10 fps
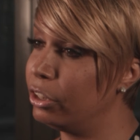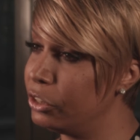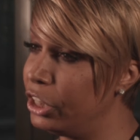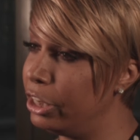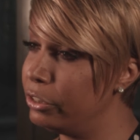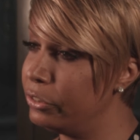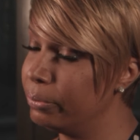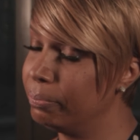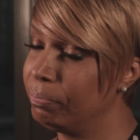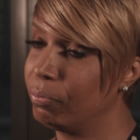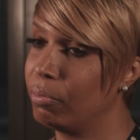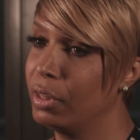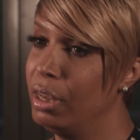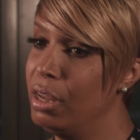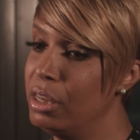those years.
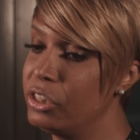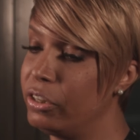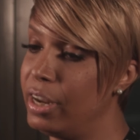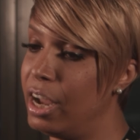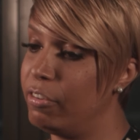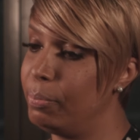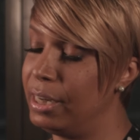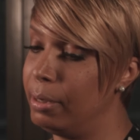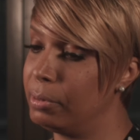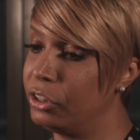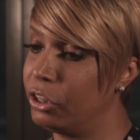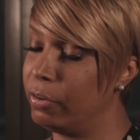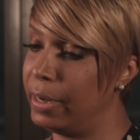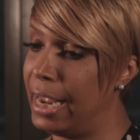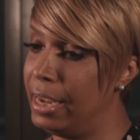So now I've been able to
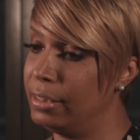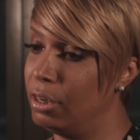create